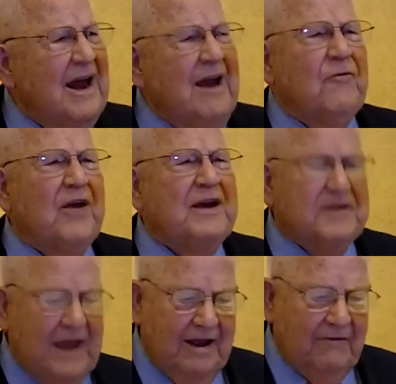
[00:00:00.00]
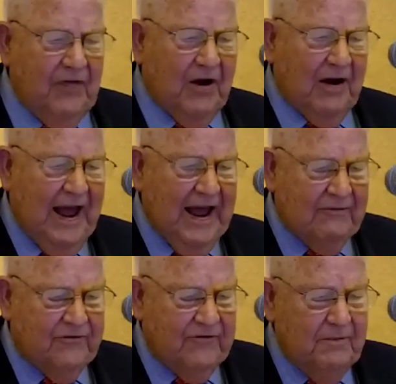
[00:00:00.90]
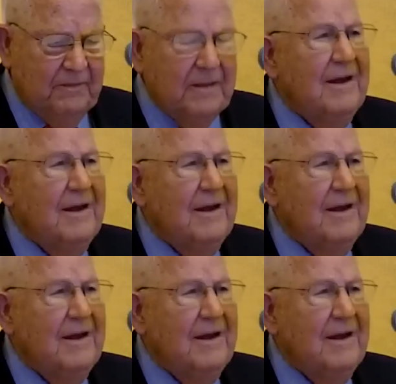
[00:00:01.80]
every day of their life.